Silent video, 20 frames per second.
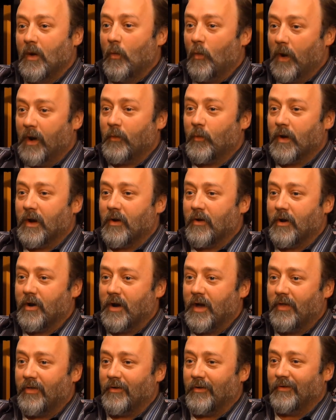One way or
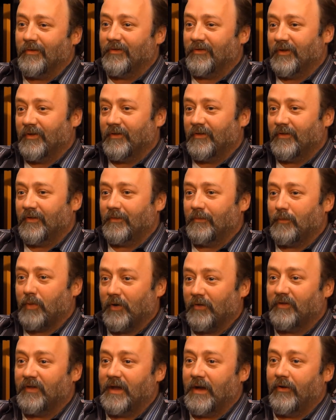another, since
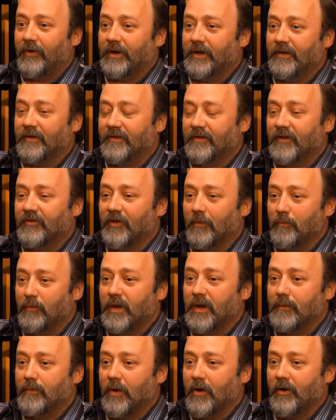personality is such a
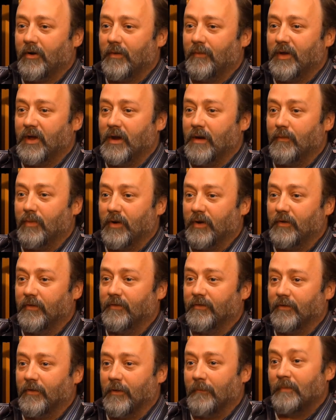big part of being a
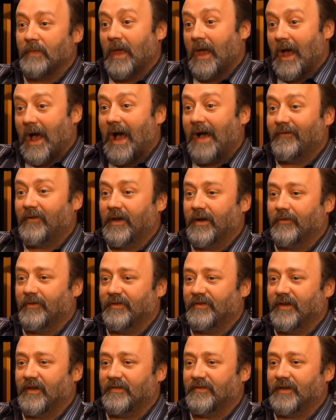producer, I've got to
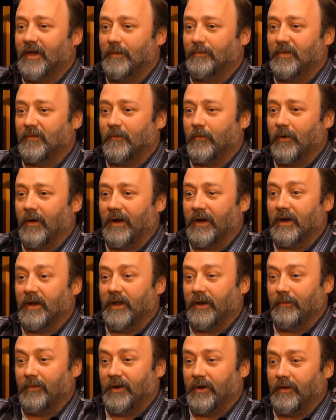assess that before I can
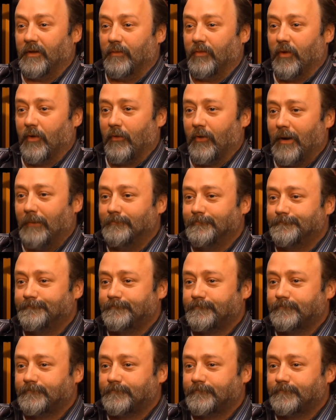let them into the program.